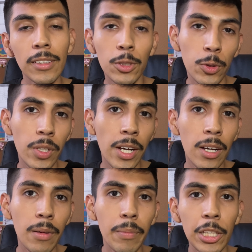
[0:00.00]
Do you
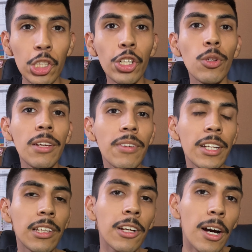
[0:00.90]
not? Make sure you leave it
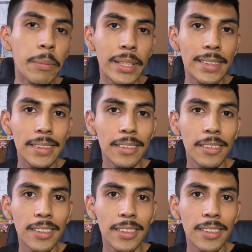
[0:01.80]
in the comments.